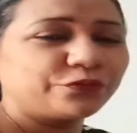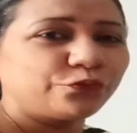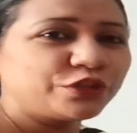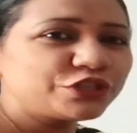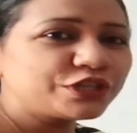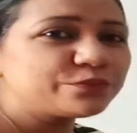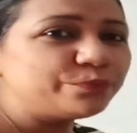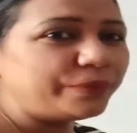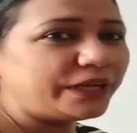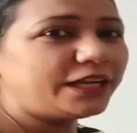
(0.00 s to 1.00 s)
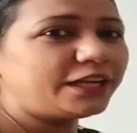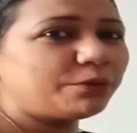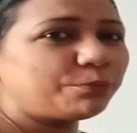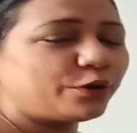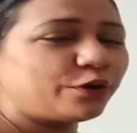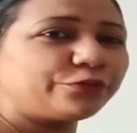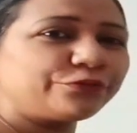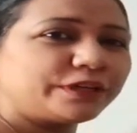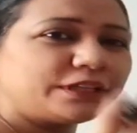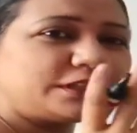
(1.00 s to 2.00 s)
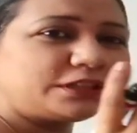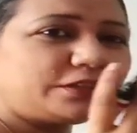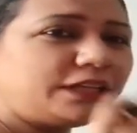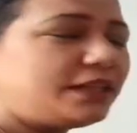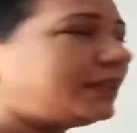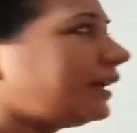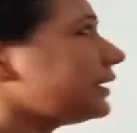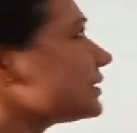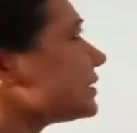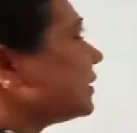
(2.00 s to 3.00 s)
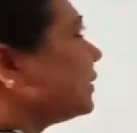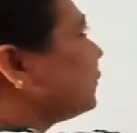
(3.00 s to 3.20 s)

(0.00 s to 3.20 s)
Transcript: which is made up of three things.